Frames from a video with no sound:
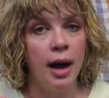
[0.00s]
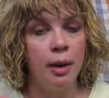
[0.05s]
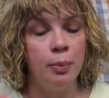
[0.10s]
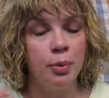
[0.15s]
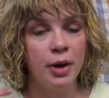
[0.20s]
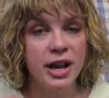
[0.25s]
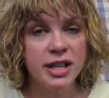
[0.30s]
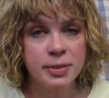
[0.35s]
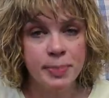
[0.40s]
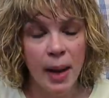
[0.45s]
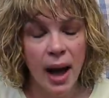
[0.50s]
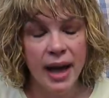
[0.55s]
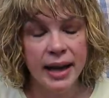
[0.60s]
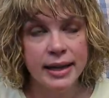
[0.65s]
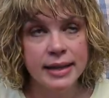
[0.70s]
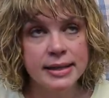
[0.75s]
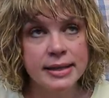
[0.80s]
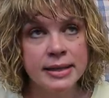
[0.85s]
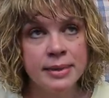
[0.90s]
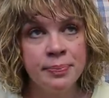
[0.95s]
uh, breast
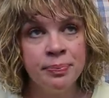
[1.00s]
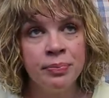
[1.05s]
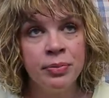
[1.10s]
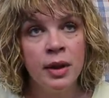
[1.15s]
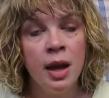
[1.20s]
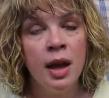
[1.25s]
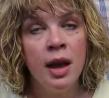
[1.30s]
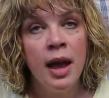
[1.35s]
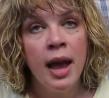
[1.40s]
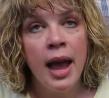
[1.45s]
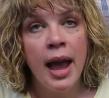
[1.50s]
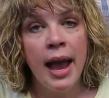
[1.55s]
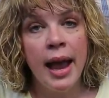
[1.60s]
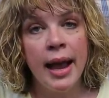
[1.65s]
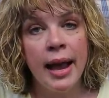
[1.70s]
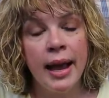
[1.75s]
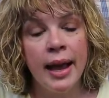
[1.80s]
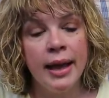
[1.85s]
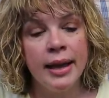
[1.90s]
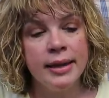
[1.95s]
pockets.
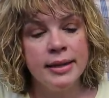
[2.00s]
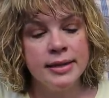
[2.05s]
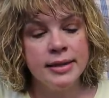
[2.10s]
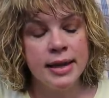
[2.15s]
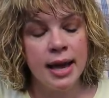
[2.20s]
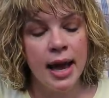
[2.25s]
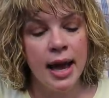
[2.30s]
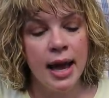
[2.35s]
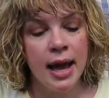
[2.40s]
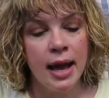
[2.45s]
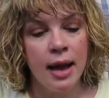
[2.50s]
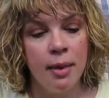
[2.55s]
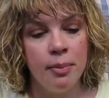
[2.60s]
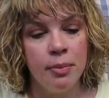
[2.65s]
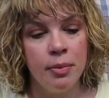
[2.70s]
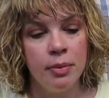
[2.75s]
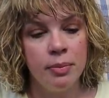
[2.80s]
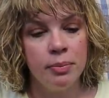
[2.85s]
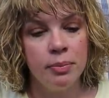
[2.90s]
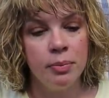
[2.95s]
And
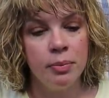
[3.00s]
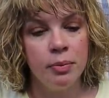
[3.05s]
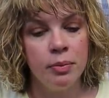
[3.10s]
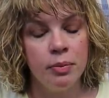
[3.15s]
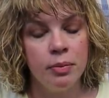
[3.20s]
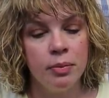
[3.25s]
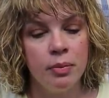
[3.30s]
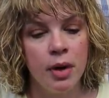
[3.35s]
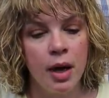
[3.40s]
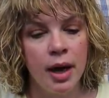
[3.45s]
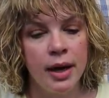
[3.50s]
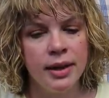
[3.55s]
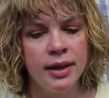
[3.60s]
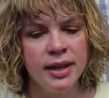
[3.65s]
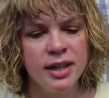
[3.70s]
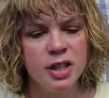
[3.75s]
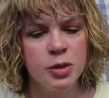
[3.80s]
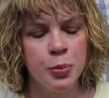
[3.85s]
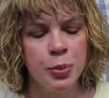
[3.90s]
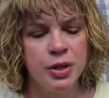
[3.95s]
um, I
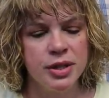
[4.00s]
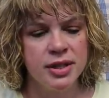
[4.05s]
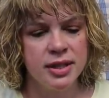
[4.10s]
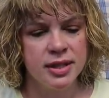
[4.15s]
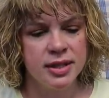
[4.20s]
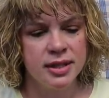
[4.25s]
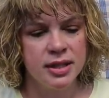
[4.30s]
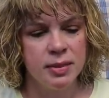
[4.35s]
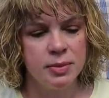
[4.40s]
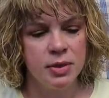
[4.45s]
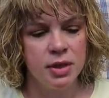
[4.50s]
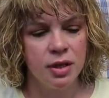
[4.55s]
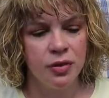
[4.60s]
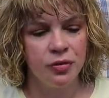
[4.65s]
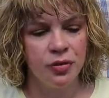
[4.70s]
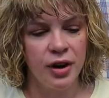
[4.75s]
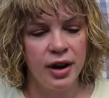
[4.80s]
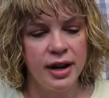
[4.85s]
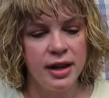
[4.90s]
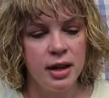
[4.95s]
think it's princess seamed in the
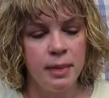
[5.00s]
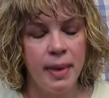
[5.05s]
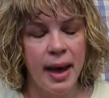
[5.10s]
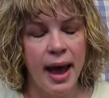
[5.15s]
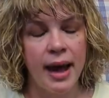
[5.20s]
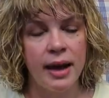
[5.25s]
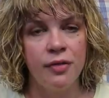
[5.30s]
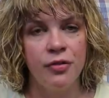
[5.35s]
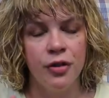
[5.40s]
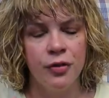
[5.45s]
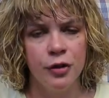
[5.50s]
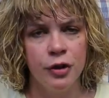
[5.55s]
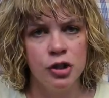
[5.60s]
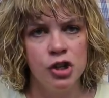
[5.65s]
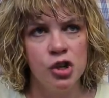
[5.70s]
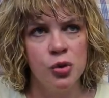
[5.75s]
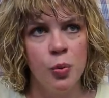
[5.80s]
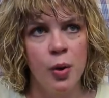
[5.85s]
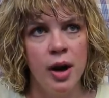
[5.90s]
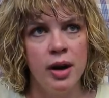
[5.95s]
front and the back for
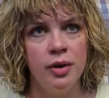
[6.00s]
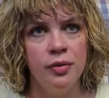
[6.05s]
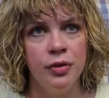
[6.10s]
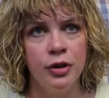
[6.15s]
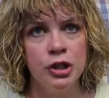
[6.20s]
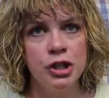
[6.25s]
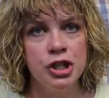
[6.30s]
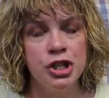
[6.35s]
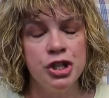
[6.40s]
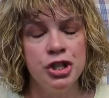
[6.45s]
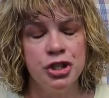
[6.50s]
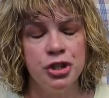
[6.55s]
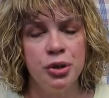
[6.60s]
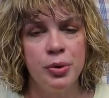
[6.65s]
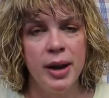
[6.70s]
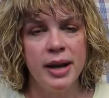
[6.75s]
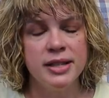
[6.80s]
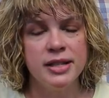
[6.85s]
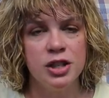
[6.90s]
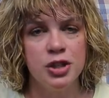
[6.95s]
version one. Version
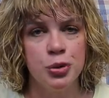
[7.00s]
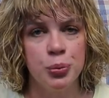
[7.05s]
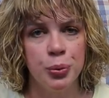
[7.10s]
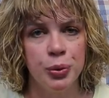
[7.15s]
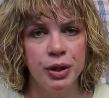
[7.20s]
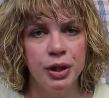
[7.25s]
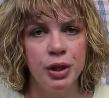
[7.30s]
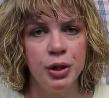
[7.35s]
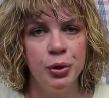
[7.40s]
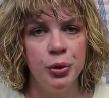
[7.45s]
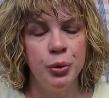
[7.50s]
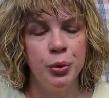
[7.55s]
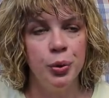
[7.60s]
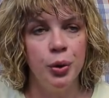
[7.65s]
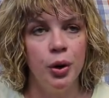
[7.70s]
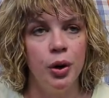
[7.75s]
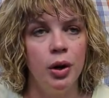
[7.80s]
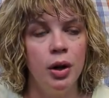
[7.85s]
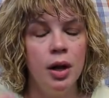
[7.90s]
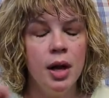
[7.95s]
two has this really
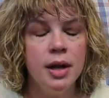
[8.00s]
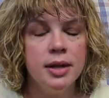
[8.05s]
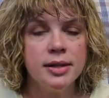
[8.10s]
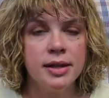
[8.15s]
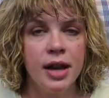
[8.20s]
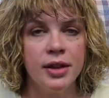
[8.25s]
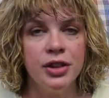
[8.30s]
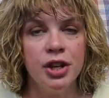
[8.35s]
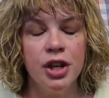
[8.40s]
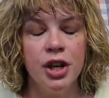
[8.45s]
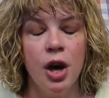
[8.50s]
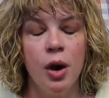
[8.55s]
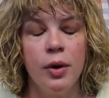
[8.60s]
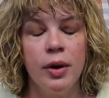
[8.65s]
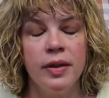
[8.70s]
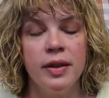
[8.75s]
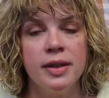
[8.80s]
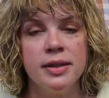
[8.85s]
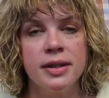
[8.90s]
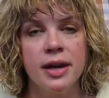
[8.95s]
cool, it's got the
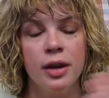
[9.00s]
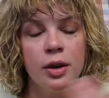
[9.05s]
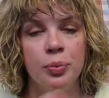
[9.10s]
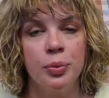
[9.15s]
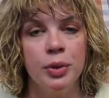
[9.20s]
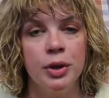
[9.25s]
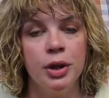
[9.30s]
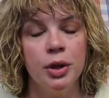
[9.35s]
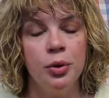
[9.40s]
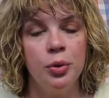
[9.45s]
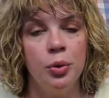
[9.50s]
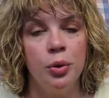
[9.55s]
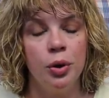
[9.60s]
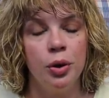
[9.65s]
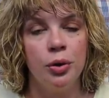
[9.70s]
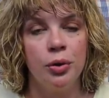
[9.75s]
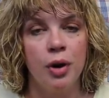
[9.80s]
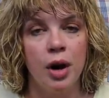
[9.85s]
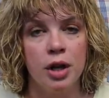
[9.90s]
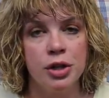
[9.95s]
yoke and then it's got a really
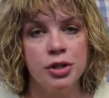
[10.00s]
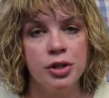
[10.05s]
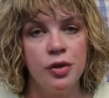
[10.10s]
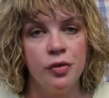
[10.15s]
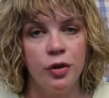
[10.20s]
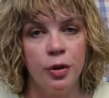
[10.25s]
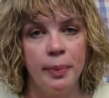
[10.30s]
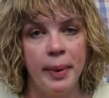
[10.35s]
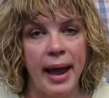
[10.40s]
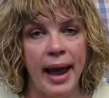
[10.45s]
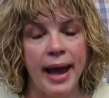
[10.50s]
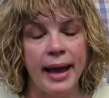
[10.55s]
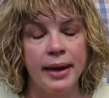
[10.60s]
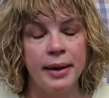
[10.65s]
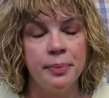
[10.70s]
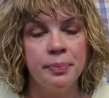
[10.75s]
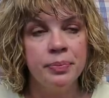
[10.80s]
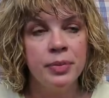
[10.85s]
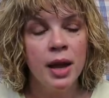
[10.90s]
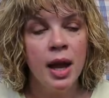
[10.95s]
cool crossover
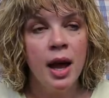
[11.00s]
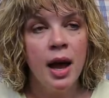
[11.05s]
back